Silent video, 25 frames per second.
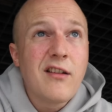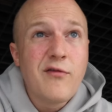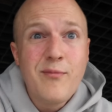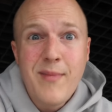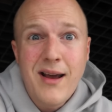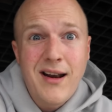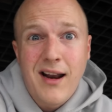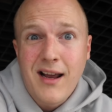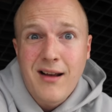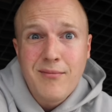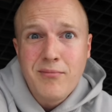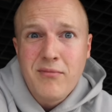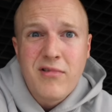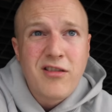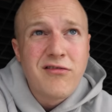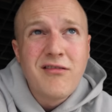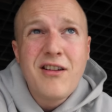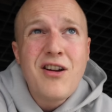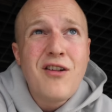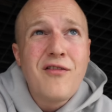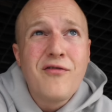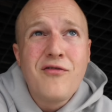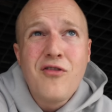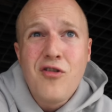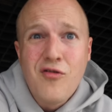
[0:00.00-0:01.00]
I've met like
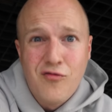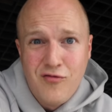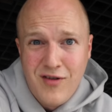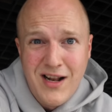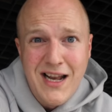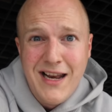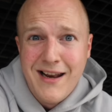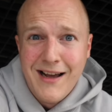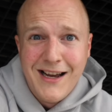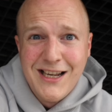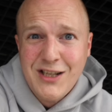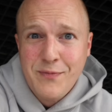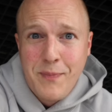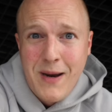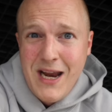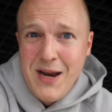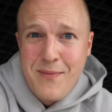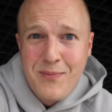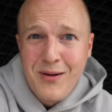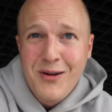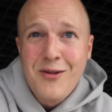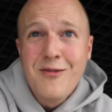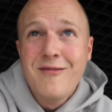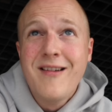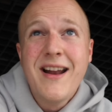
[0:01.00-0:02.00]
three or four really nice
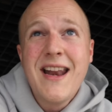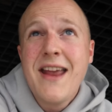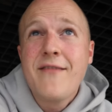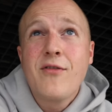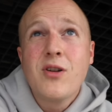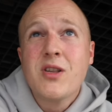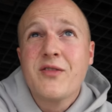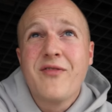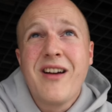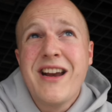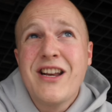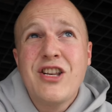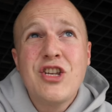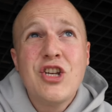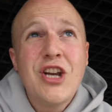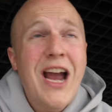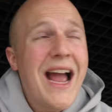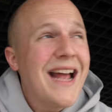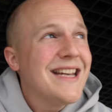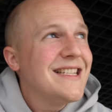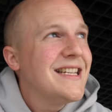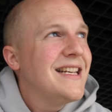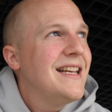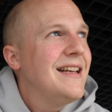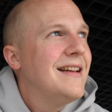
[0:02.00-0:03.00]
people already, everyone's very
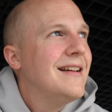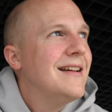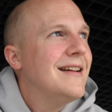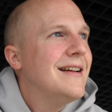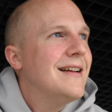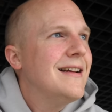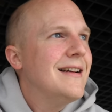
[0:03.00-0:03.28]
chatty.